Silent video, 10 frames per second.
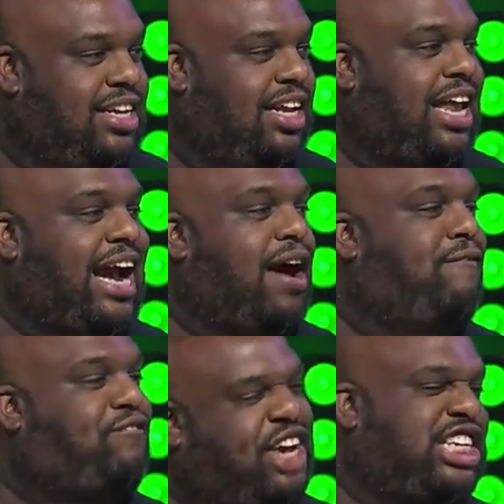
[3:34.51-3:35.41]
look like a
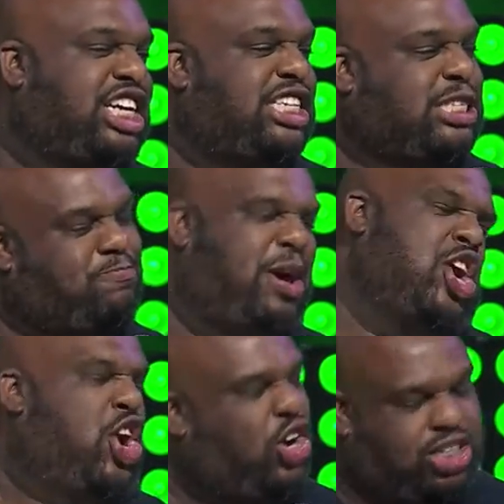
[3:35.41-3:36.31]
fidget
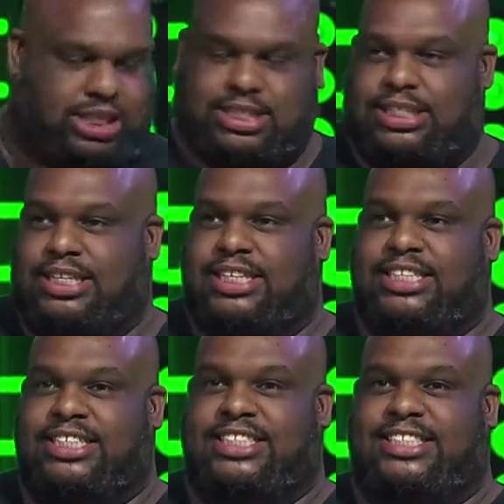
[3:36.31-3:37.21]
spinner. Just,
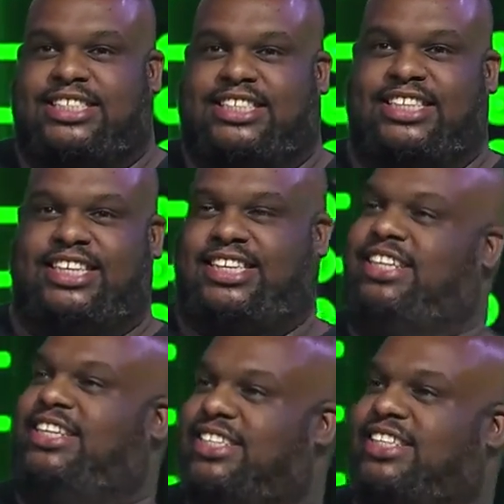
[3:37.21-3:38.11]
just in here,